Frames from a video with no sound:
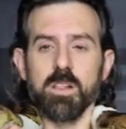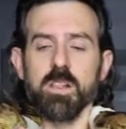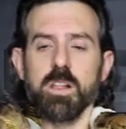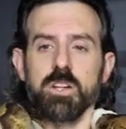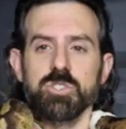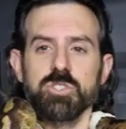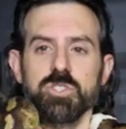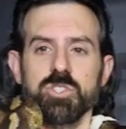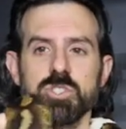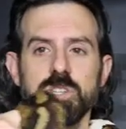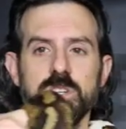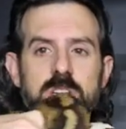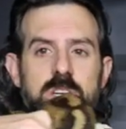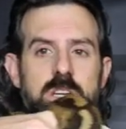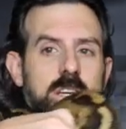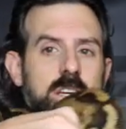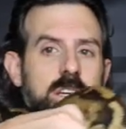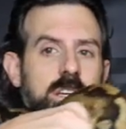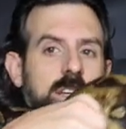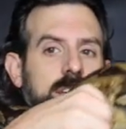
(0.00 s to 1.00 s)
clutch,
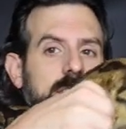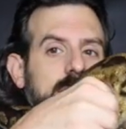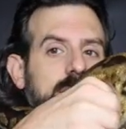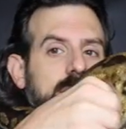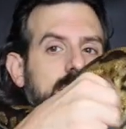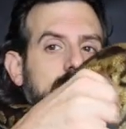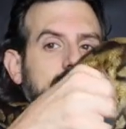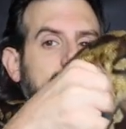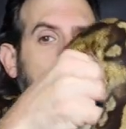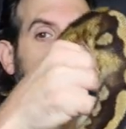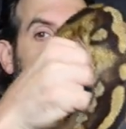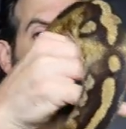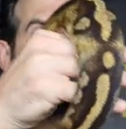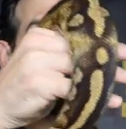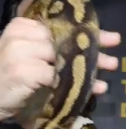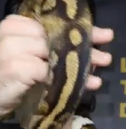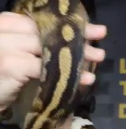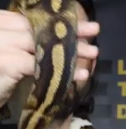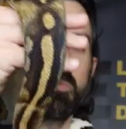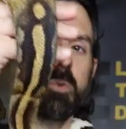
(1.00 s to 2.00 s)

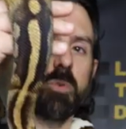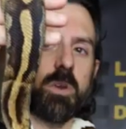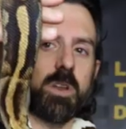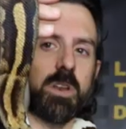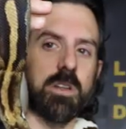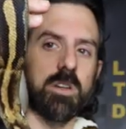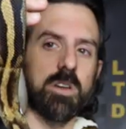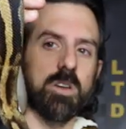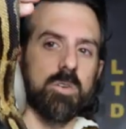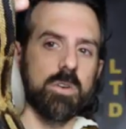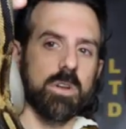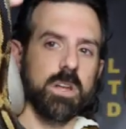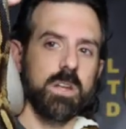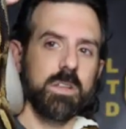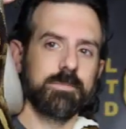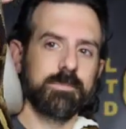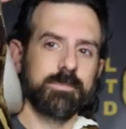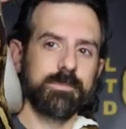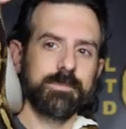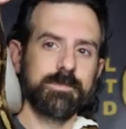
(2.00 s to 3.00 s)
and should be ready to go again.